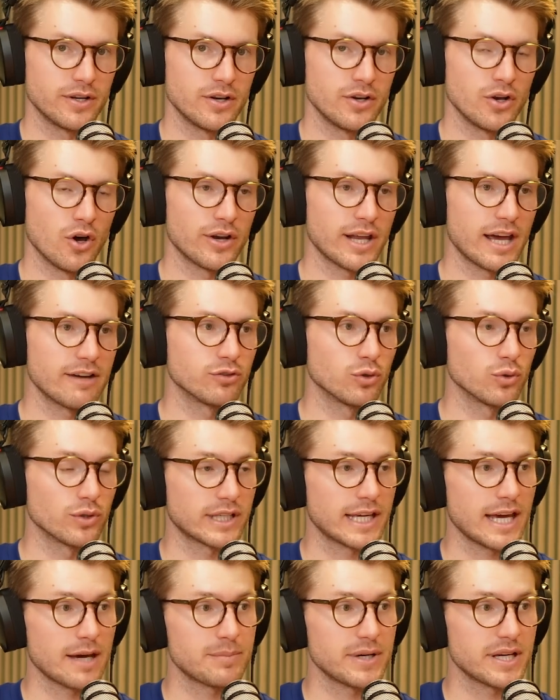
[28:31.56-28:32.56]
not have all
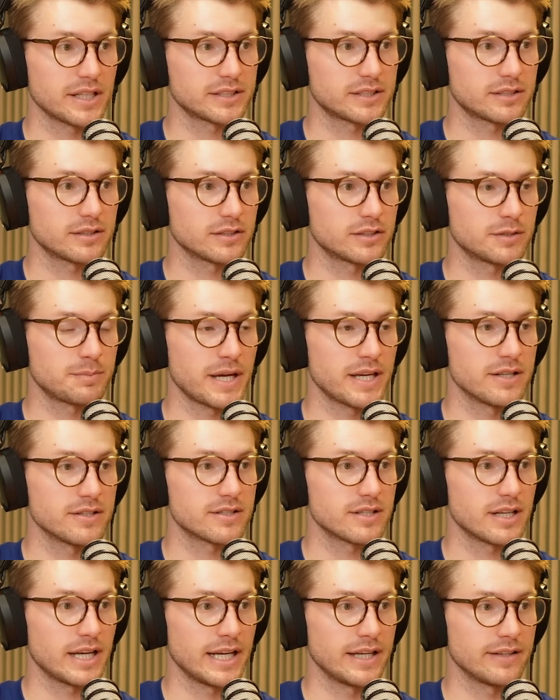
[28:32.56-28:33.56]
the capex
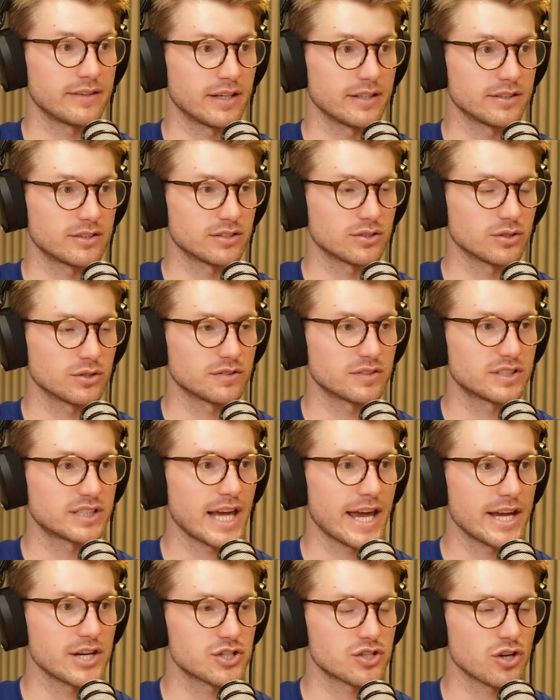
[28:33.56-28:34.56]
spent either. It's a sort of
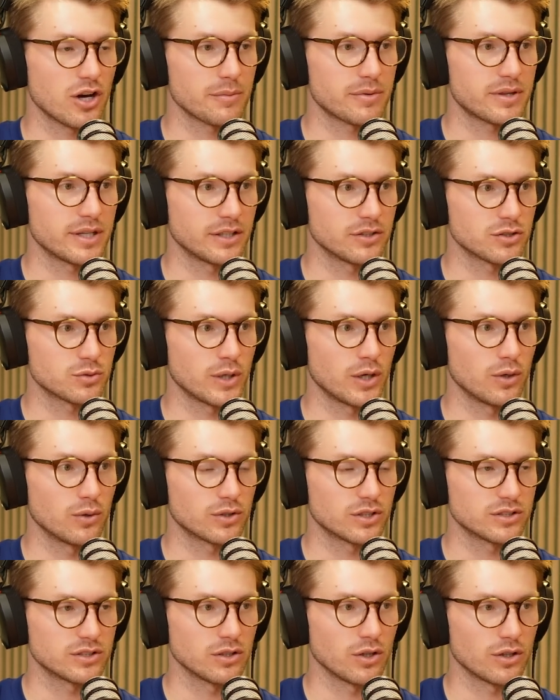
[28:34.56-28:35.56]
stage type thing as
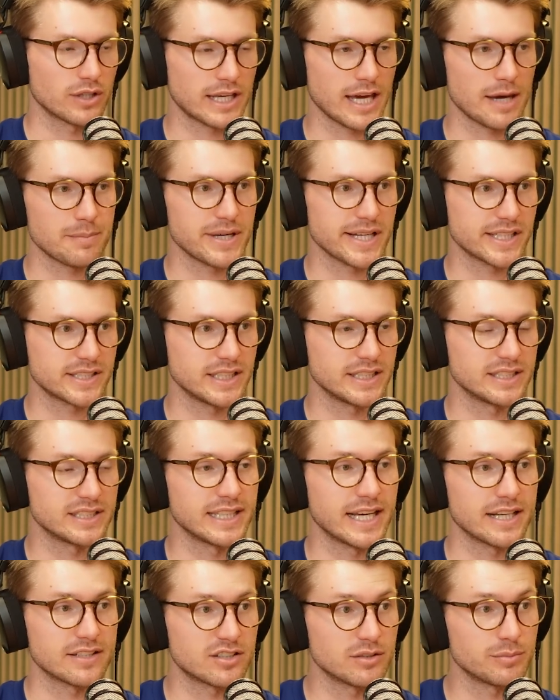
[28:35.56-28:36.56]
well, because a lot of capex is
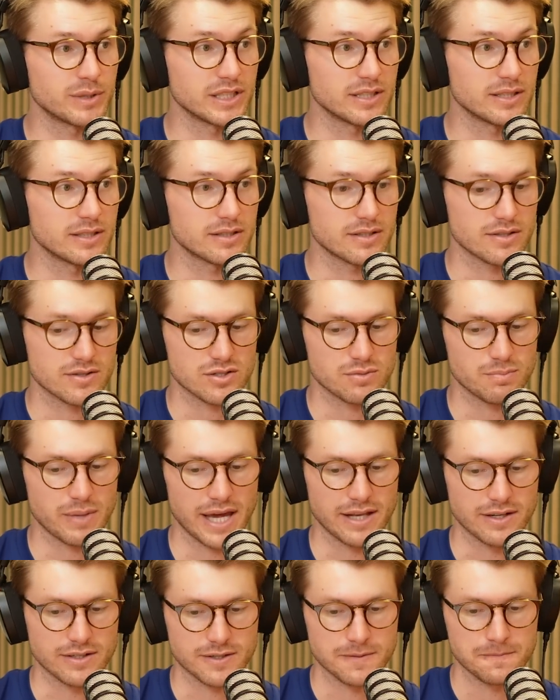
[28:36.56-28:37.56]
yet to be spent.